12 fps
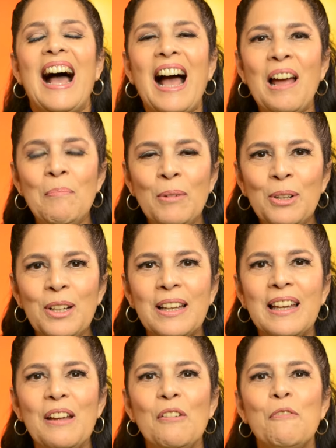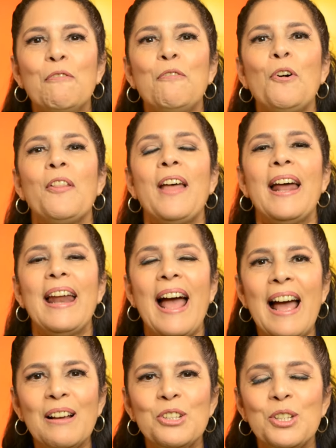I'm looking for that
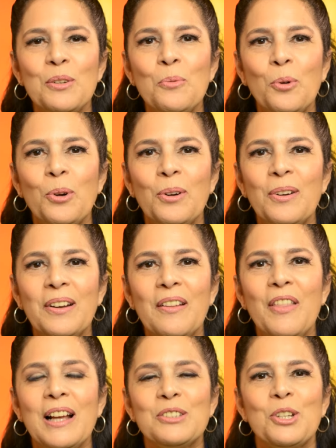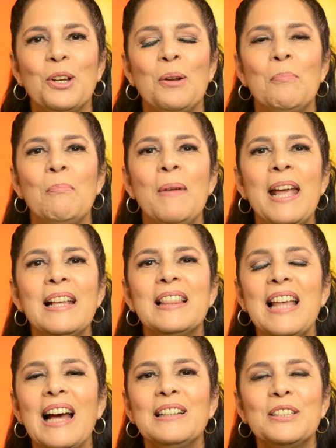action word that's going to
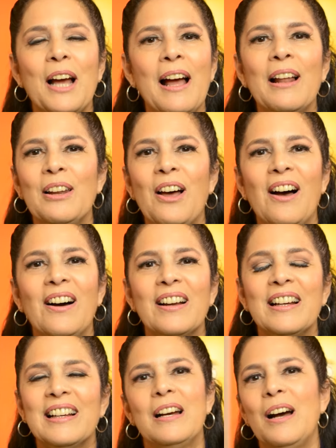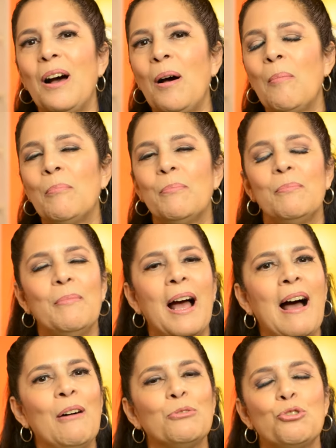make that dialogue come
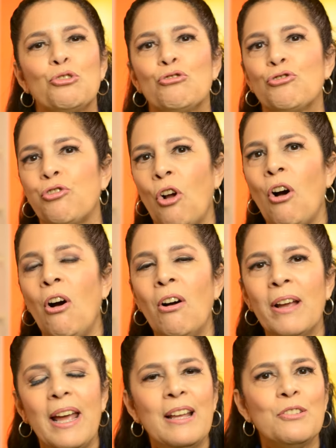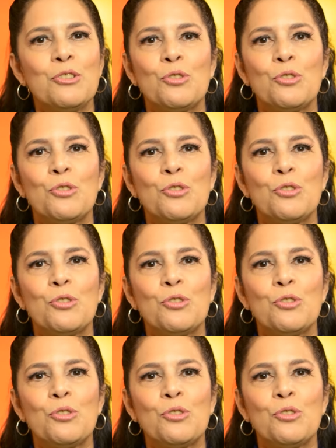out strong and